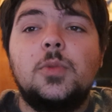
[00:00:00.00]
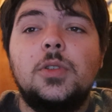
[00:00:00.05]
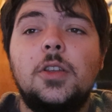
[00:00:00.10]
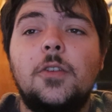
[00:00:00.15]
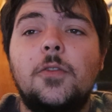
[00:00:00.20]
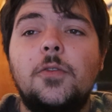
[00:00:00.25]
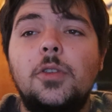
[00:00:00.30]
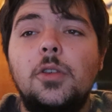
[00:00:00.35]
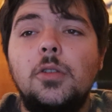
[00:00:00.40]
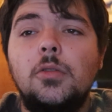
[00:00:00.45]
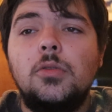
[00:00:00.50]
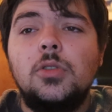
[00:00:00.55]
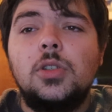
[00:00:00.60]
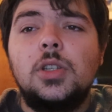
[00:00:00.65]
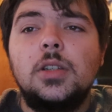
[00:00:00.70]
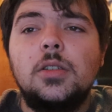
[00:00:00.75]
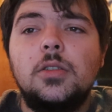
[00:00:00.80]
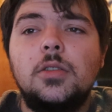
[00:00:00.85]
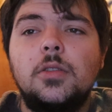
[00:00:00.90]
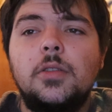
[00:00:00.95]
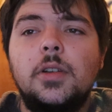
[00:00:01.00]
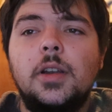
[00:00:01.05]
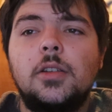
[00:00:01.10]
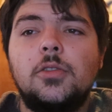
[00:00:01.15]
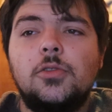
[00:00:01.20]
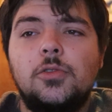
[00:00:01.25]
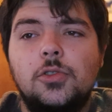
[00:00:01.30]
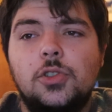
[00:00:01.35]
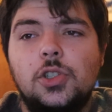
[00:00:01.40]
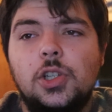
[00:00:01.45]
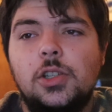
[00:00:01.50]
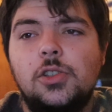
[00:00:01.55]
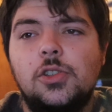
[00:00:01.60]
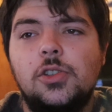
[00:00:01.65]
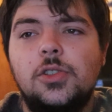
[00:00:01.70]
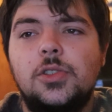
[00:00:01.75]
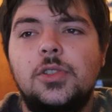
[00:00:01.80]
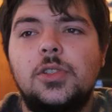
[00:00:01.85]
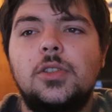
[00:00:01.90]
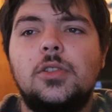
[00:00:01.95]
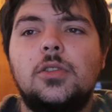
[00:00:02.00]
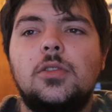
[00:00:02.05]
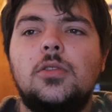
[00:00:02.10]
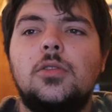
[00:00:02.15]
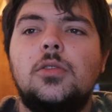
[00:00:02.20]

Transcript: with a few direction changes.